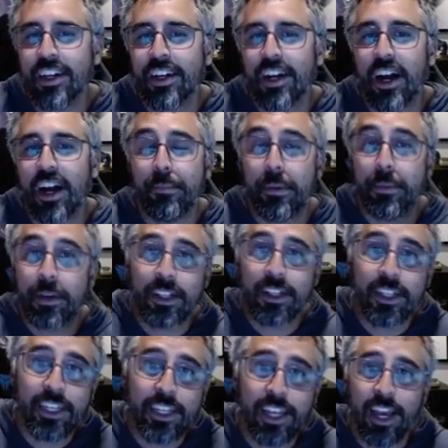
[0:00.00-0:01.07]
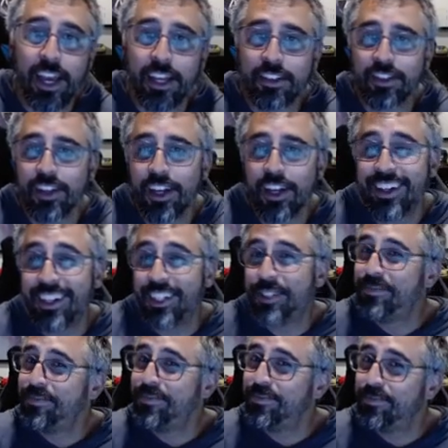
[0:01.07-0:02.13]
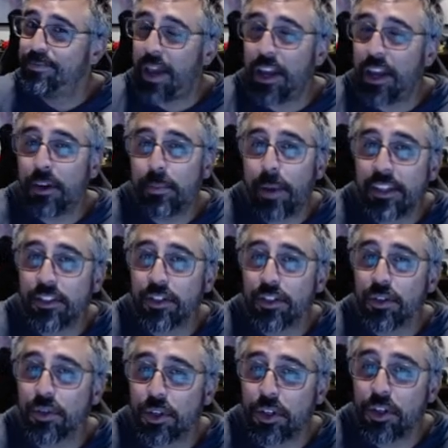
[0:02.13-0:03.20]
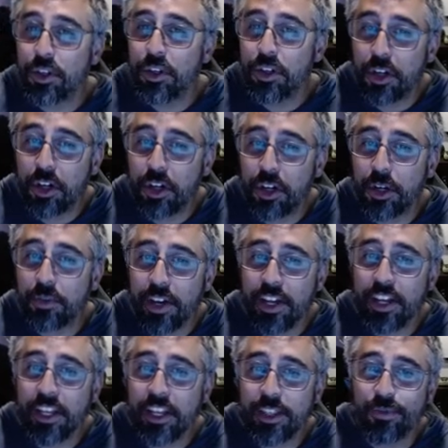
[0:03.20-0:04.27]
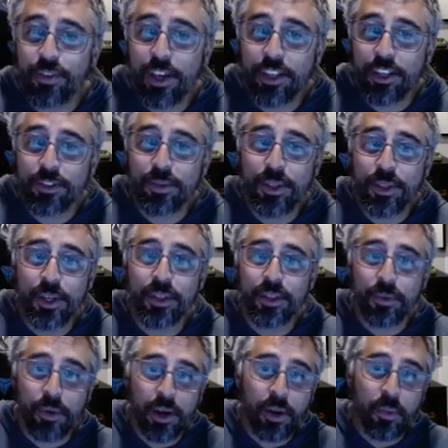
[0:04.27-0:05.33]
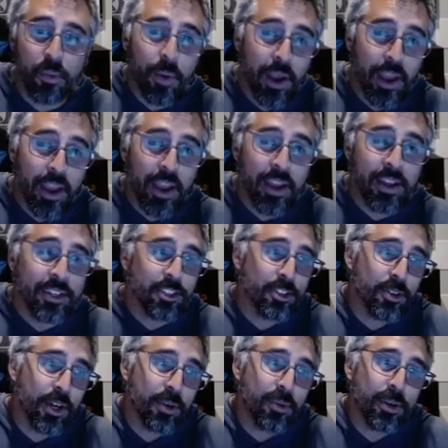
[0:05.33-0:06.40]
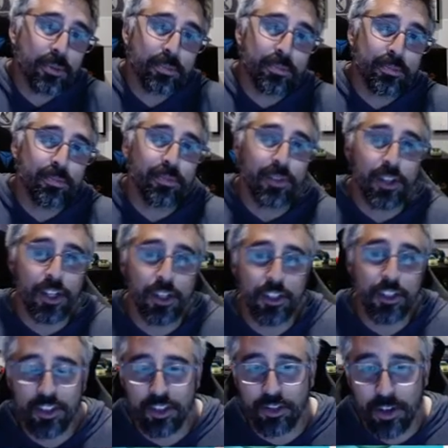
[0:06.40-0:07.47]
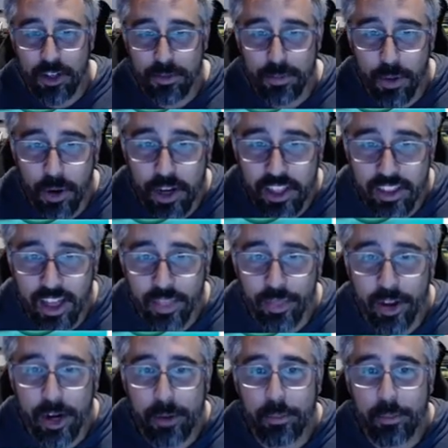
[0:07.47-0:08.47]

Uh, maybe Kleenex. Pen or pencil could hurt if you got hit in the face with it in the right way, so I wouldn't suggest putting that there.